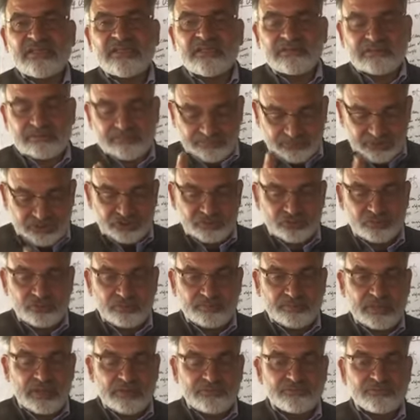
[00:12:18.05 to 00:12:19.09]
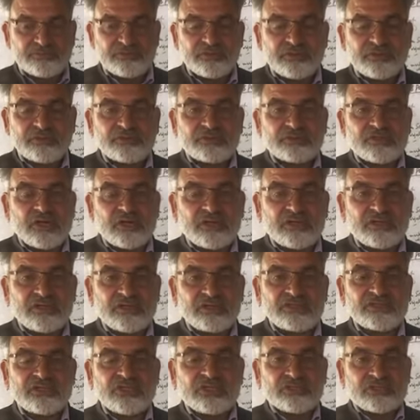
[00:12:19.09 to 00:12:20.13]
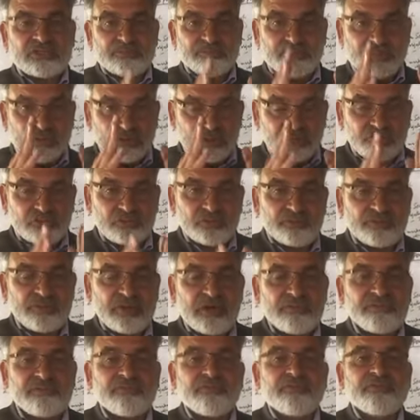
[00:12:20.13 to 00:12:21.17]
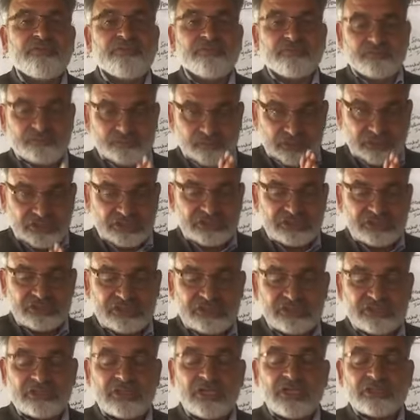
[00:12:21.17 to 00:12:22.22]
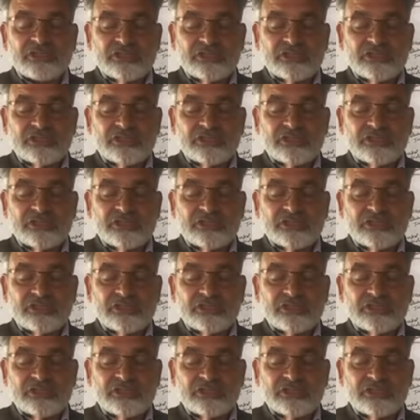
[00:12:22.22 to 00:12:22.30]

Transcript: the first group of scholars, the first group of politicians,